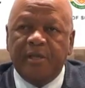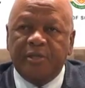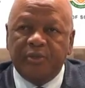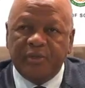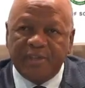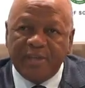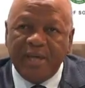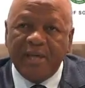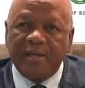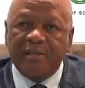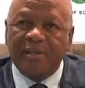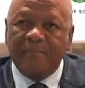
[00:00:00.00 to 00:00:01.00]
to
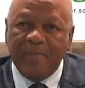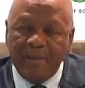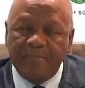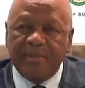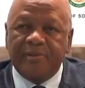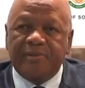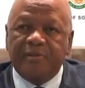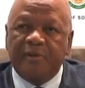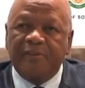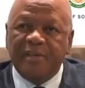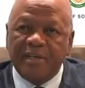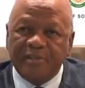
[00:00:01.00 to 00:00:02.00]
thank the members
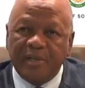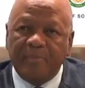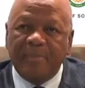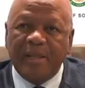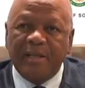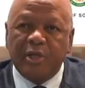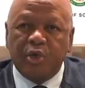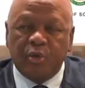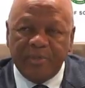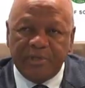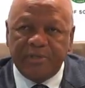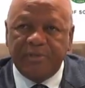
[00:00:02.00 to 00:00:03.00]
of the National Planning
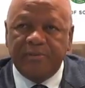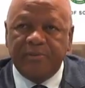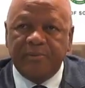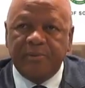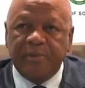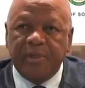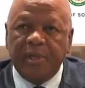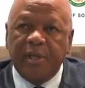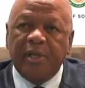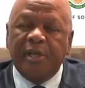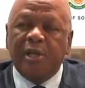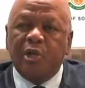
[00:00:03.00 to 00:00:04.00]
Commission,
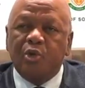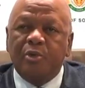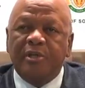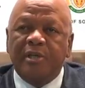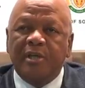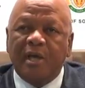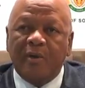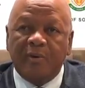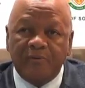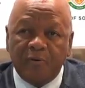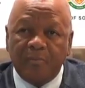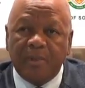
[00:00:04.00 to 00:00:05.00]
including our
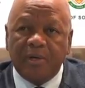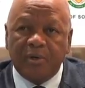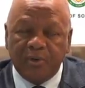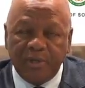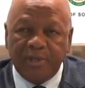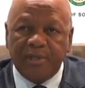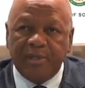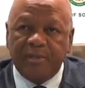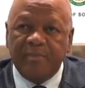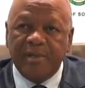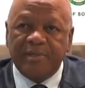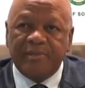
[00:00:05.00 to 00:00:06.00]
former colleague,
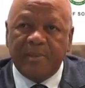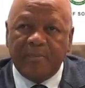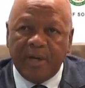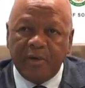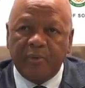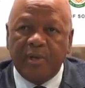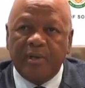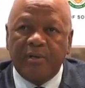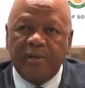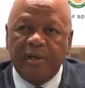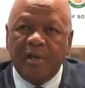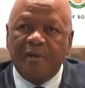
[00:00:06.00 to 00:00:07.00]
Minister Manuel,
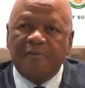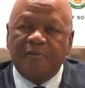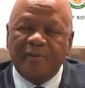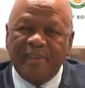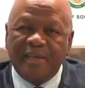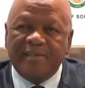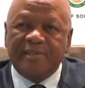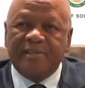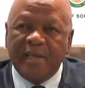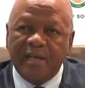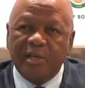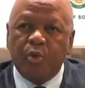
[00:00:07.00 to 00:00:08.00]
for their
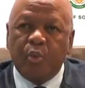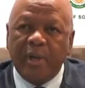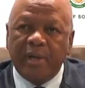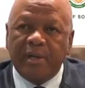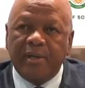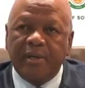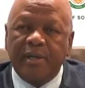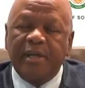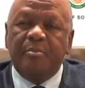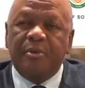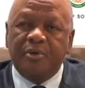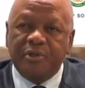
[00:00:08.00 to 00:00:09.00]
sterling work
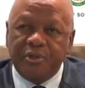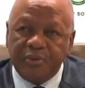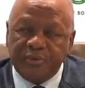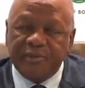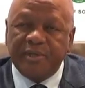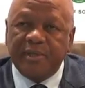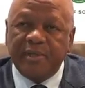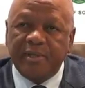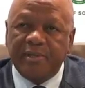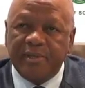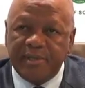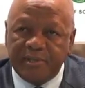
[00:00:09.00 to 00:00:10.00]
in producing
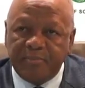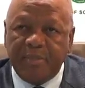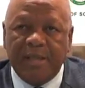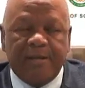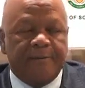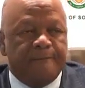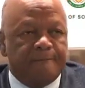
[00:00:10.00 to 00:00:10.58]
this plan.